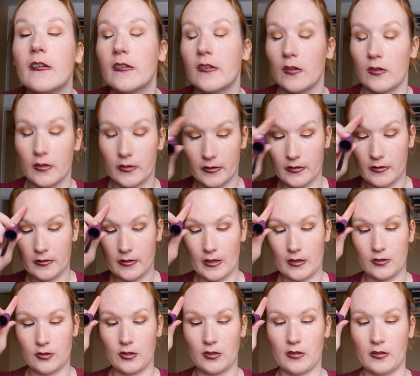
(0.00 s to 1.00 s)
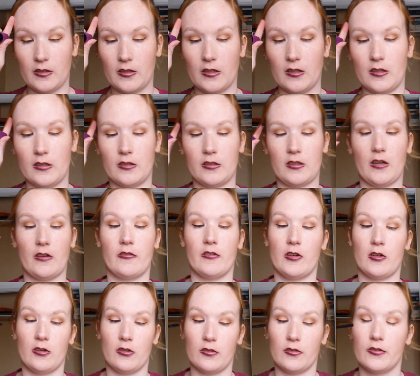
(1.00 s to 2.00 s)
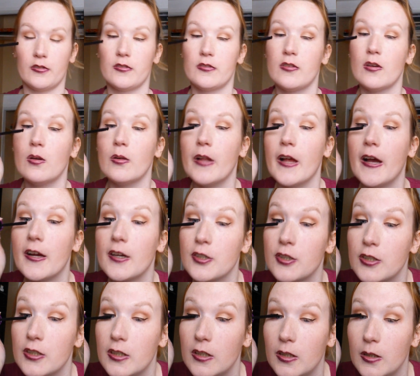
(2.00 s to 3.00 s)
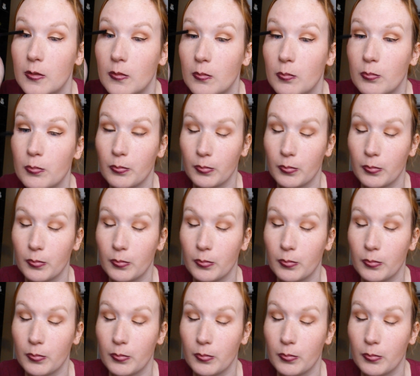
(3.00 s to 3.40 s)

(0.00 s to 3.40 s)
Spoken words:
So this is actually the CoverGirl So Lashy